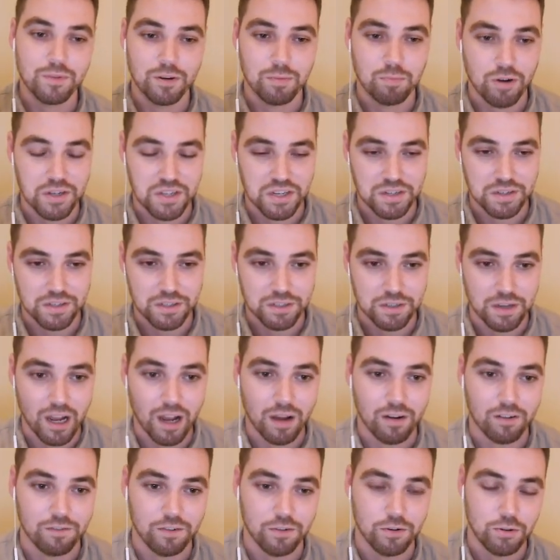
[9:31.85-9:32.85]
processes
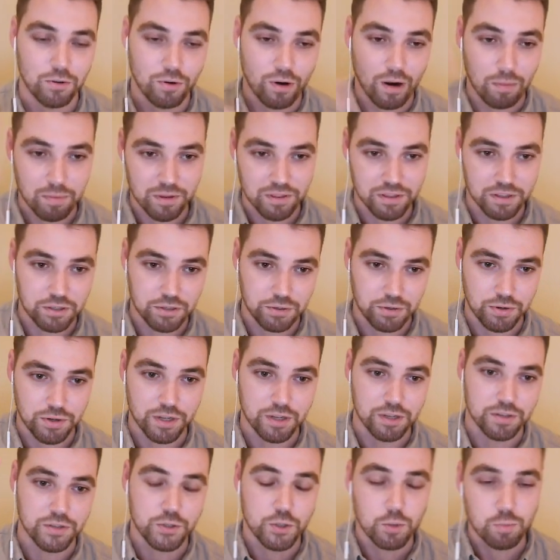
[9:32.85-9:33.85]
are further up in the
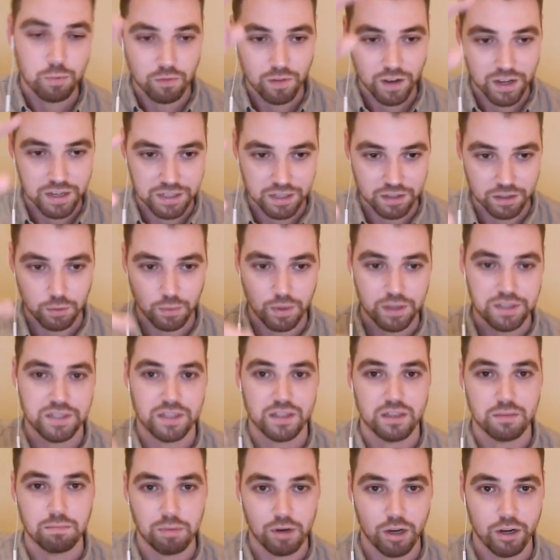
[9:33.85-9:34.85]
tree, supervising the ones
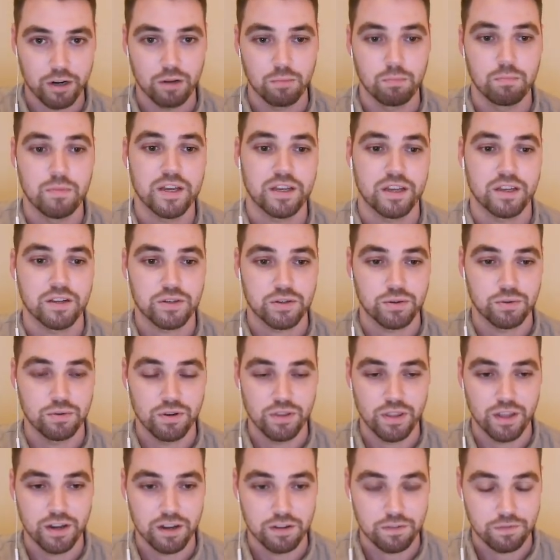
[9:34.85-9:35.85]
at the bottom, making sure
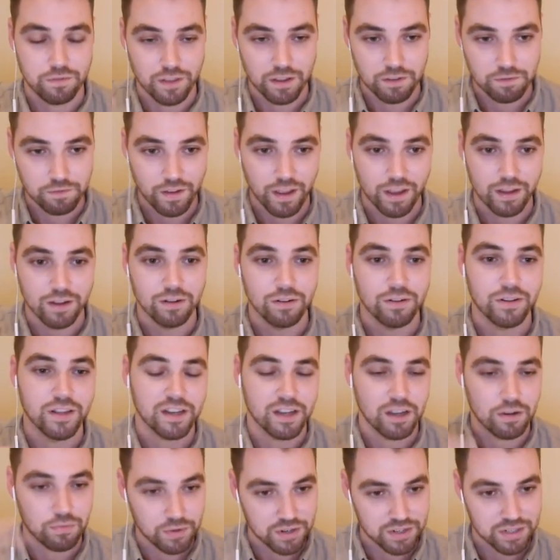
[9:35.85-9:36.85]
that if they fail, they
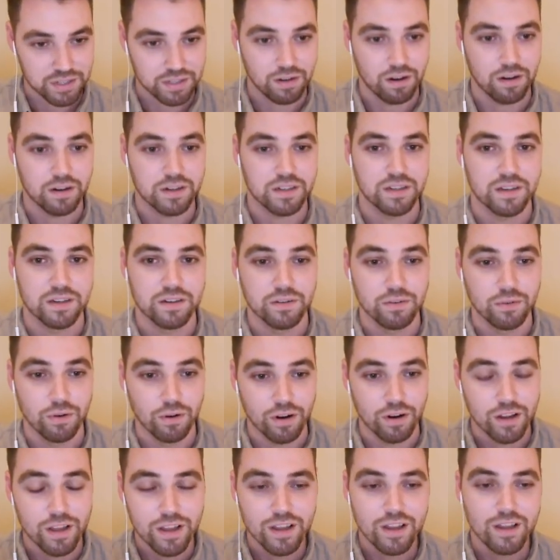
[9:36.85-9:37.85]
get restarted,
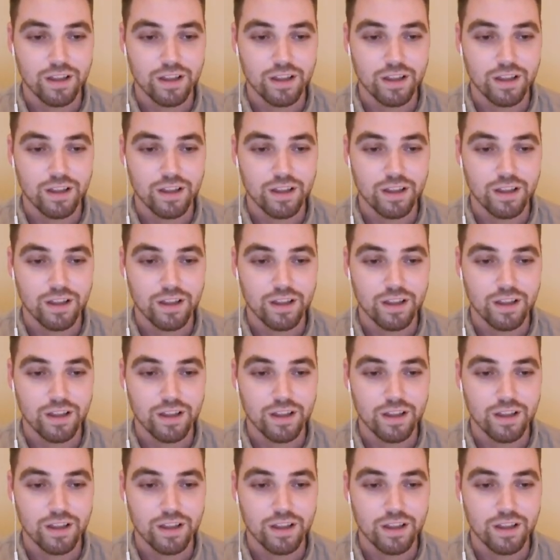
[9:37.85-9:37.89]
or